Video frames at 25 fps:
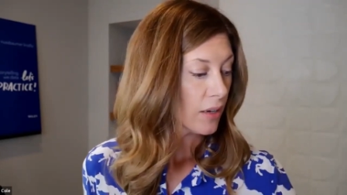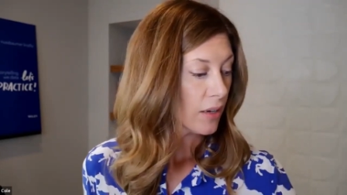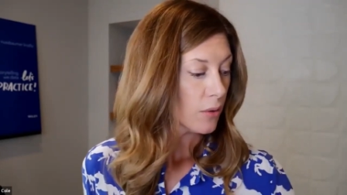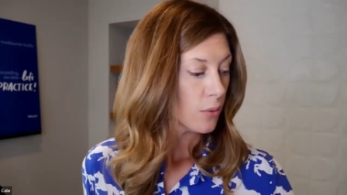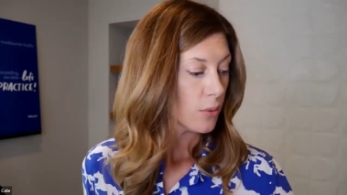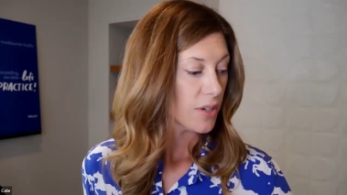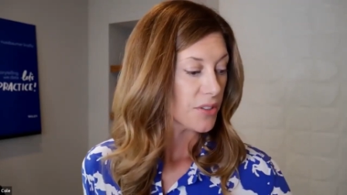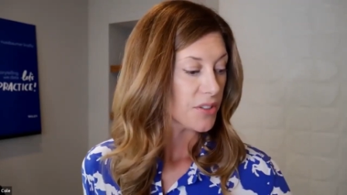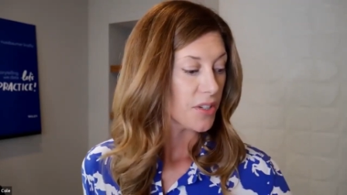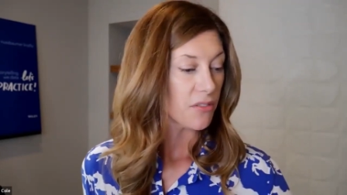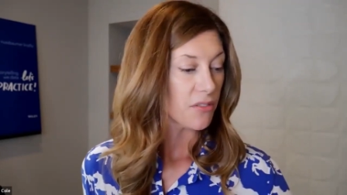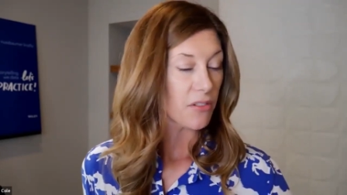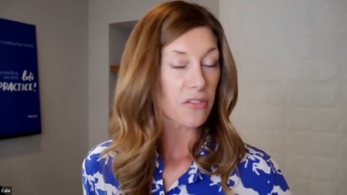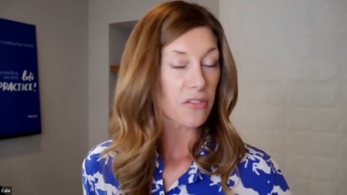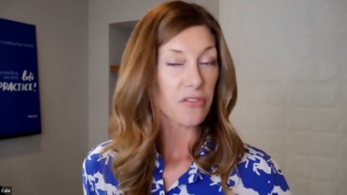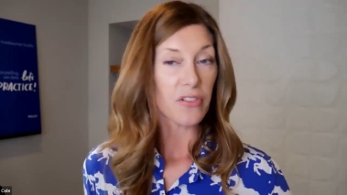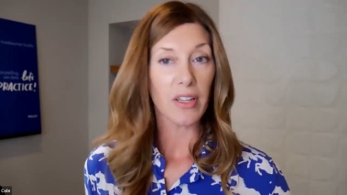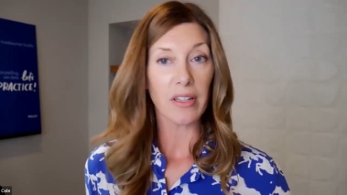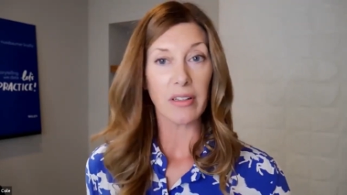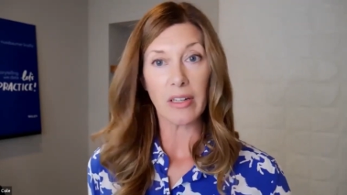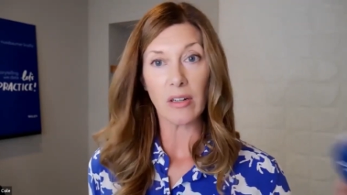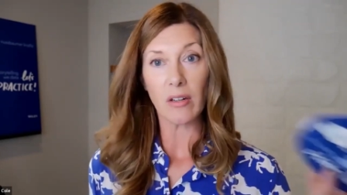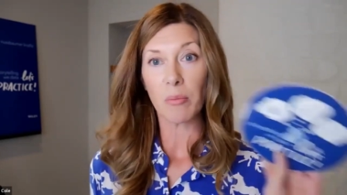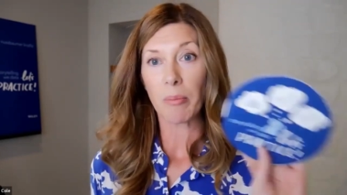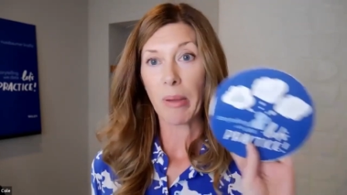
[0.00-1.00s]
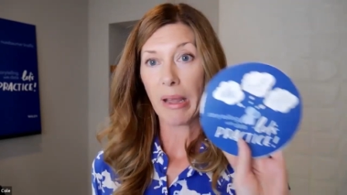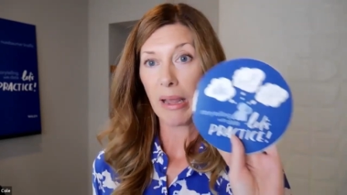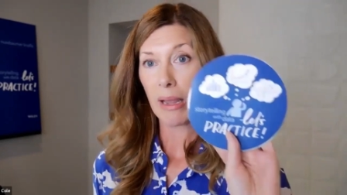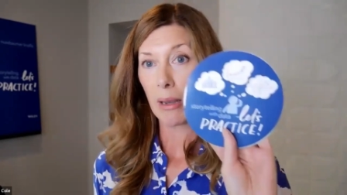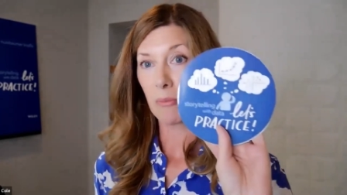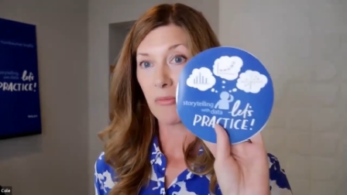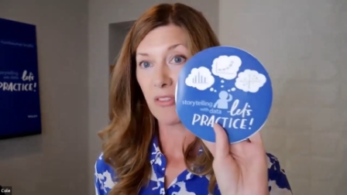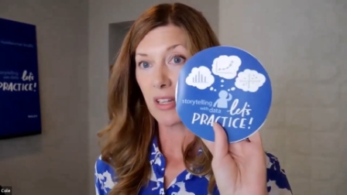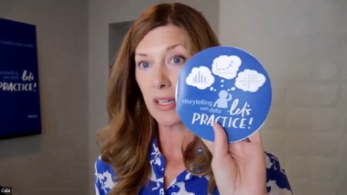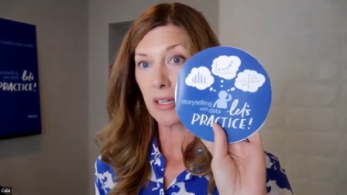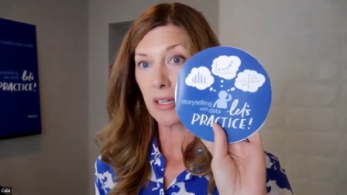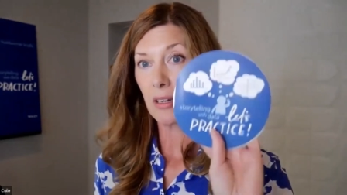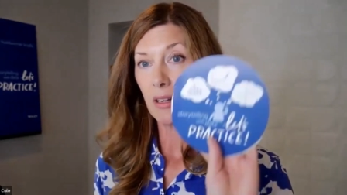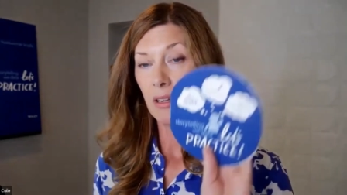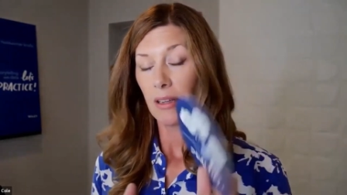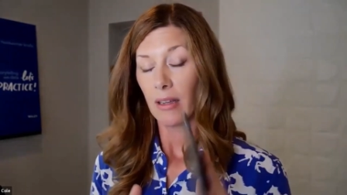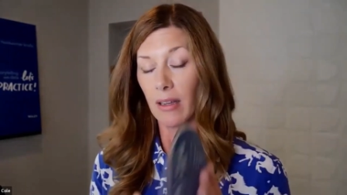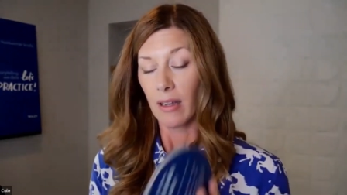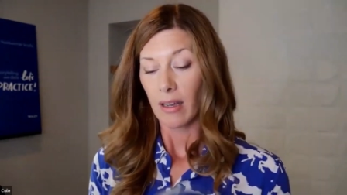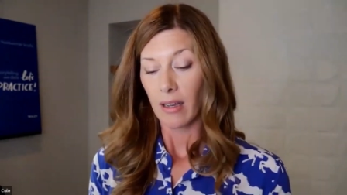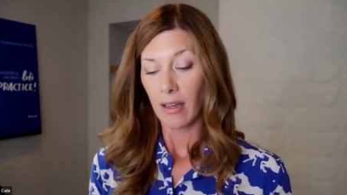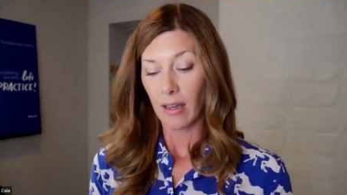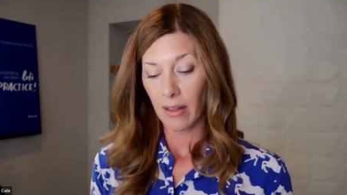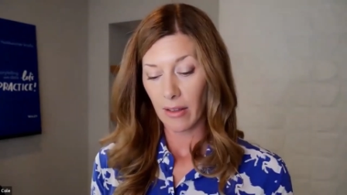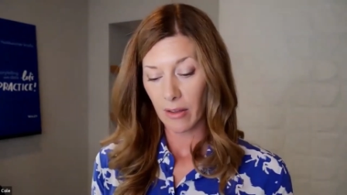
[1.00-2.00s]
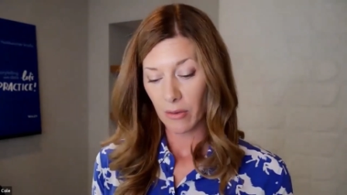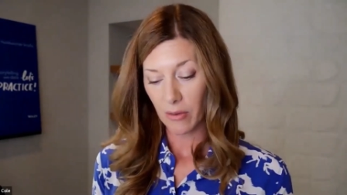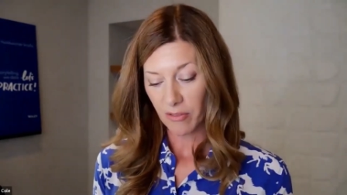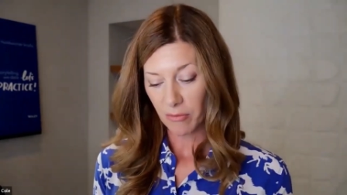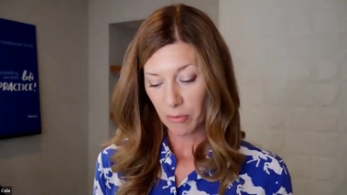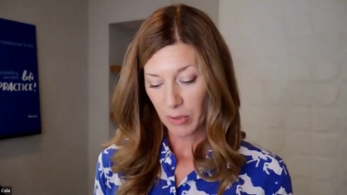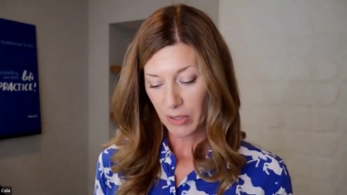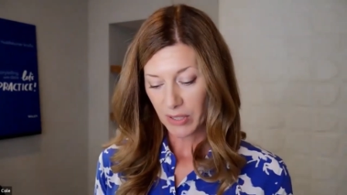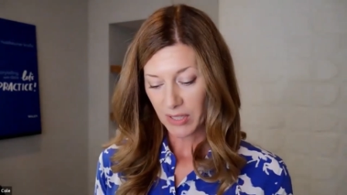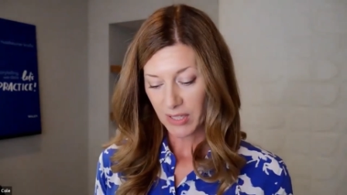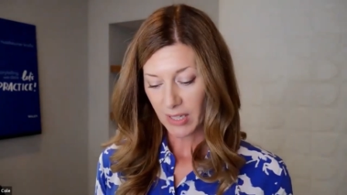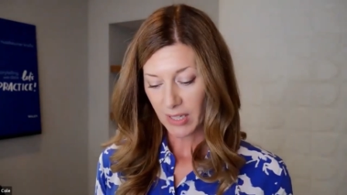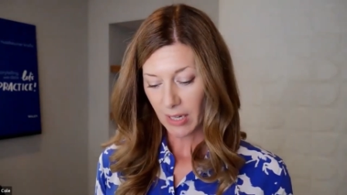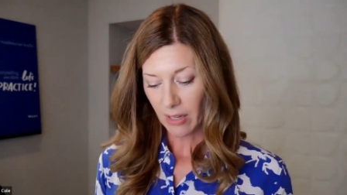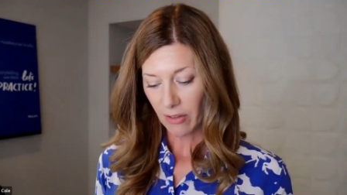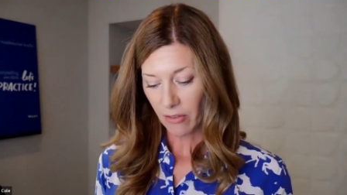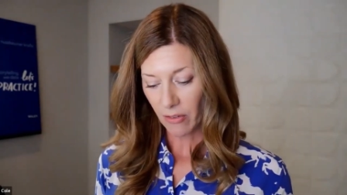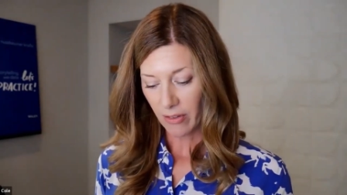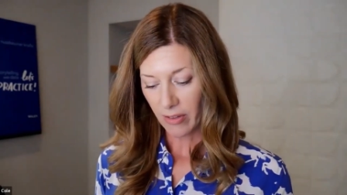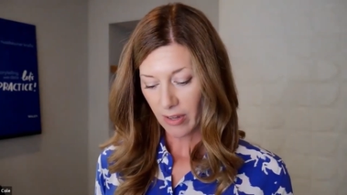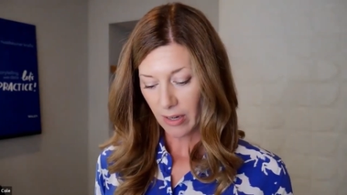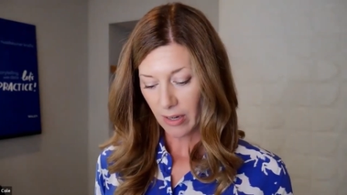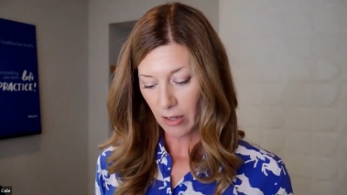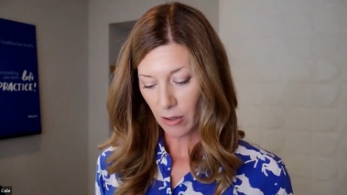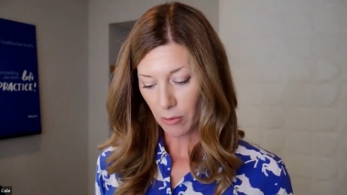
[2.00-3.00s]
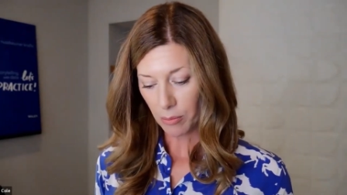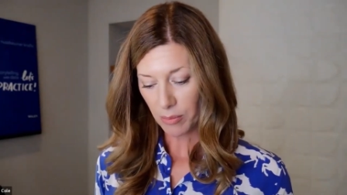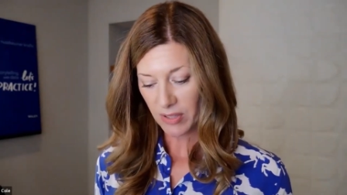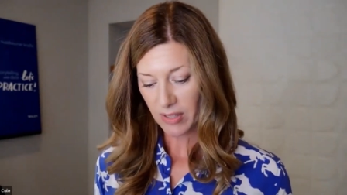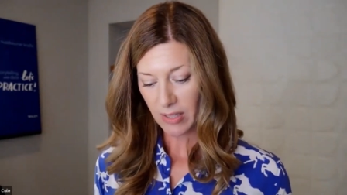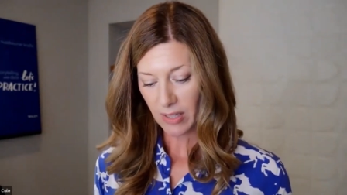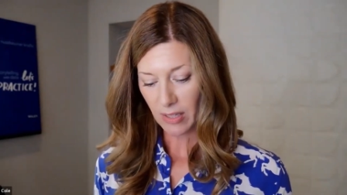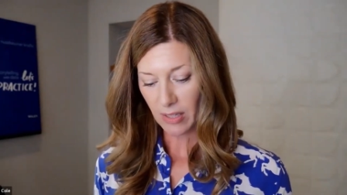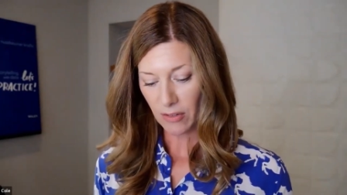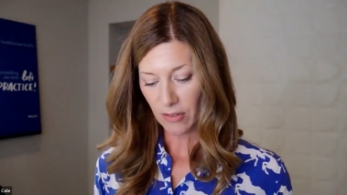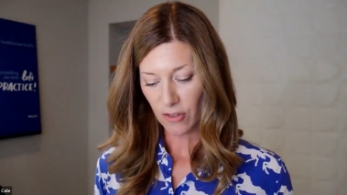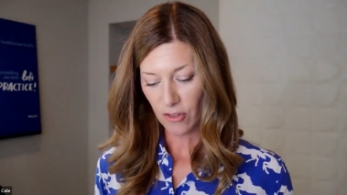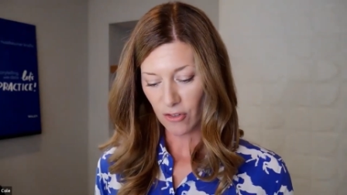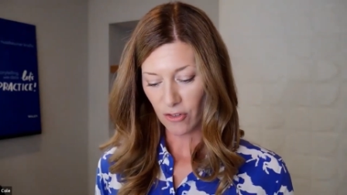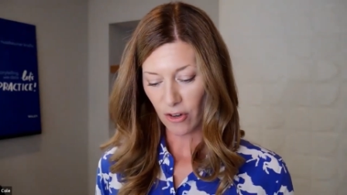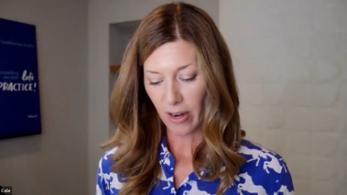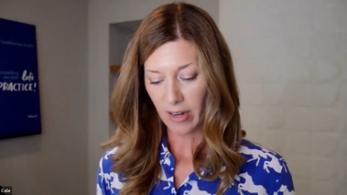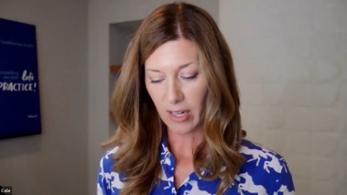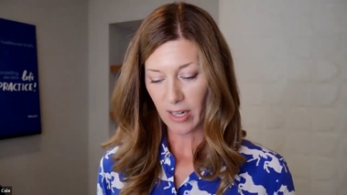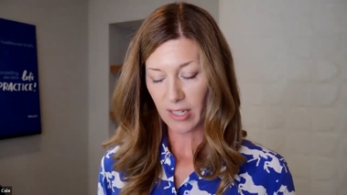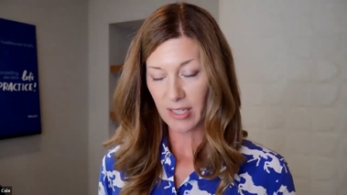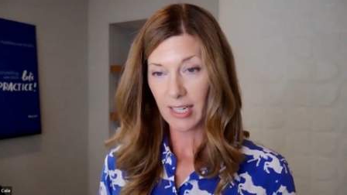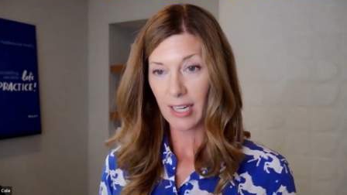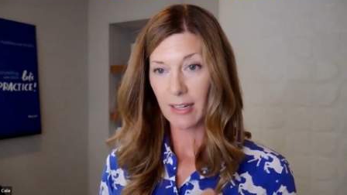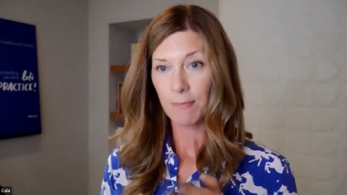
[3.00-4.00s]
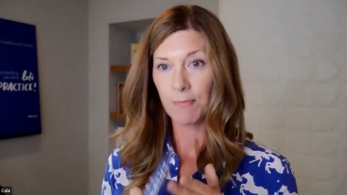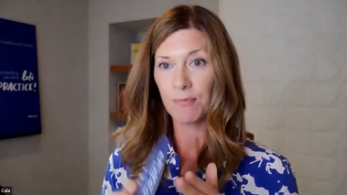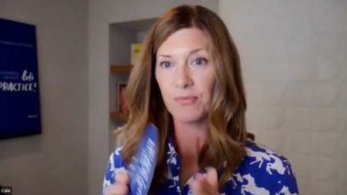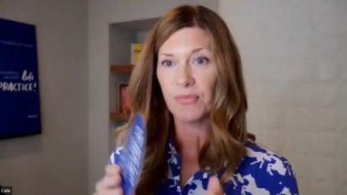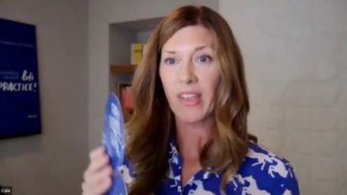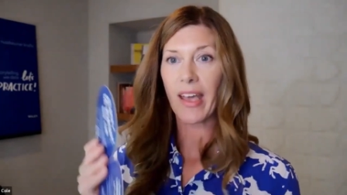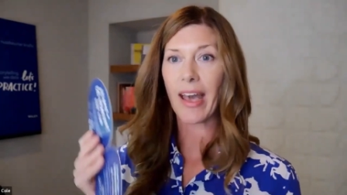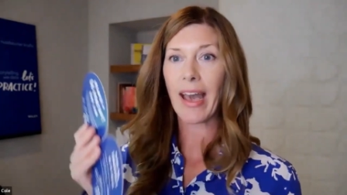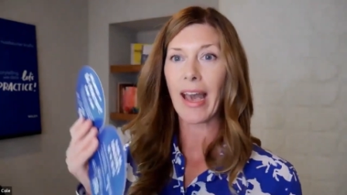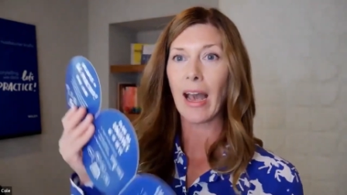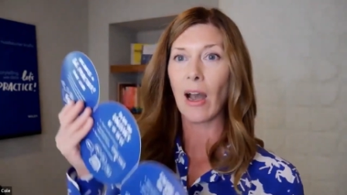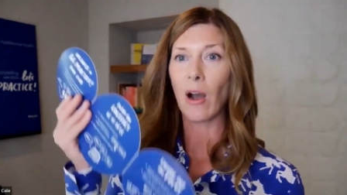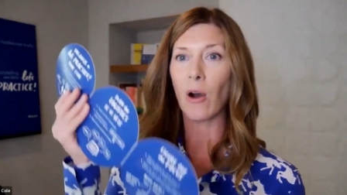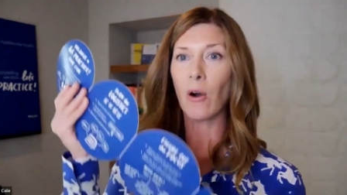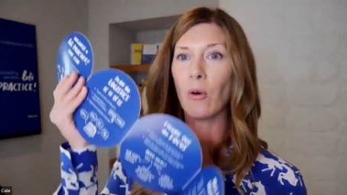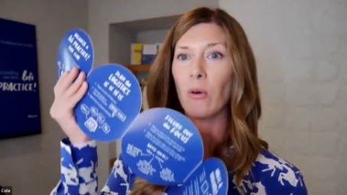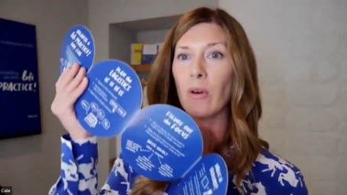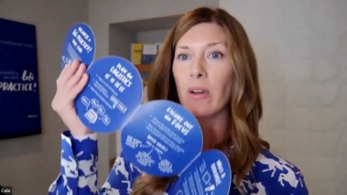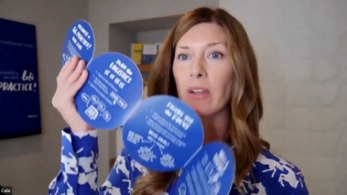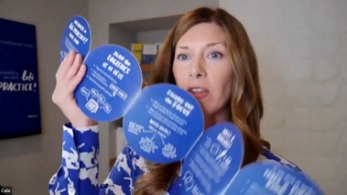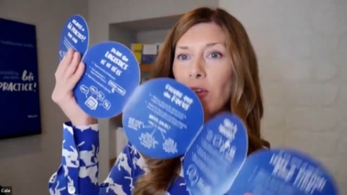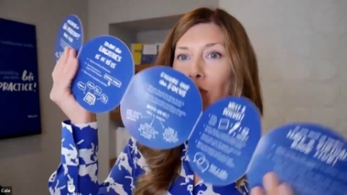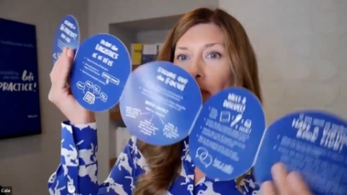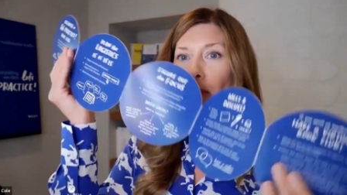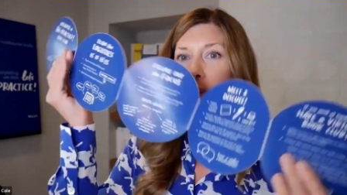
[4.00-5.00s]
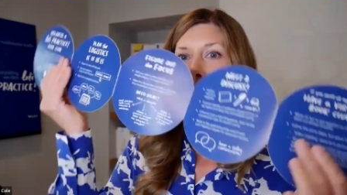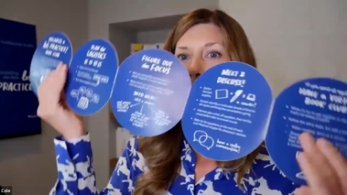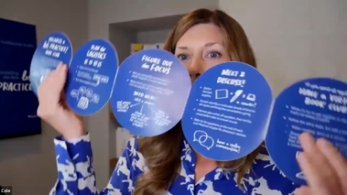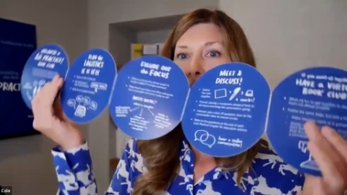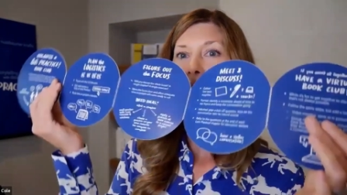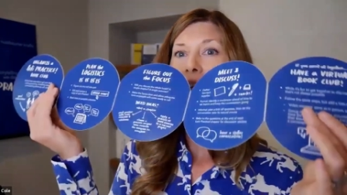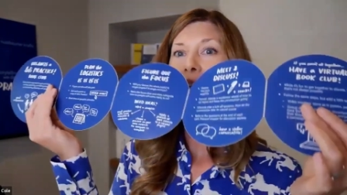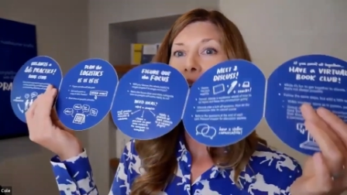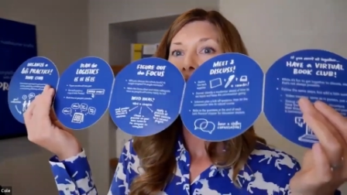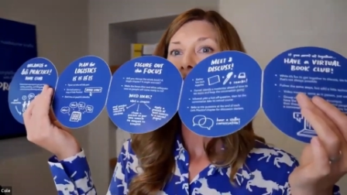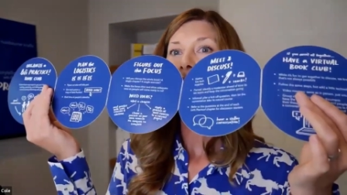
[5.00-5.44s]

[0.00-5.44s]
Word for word: We should have a fun little pamphlet uh, that we've put together that helps instruct how you might